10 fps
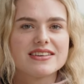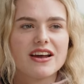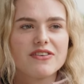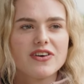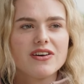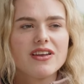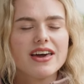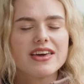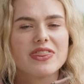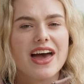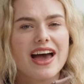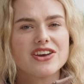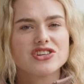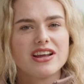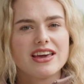and I feel like that
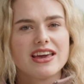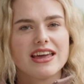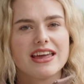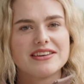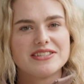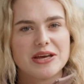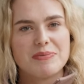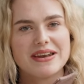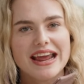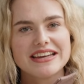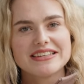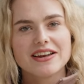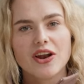actually intimidated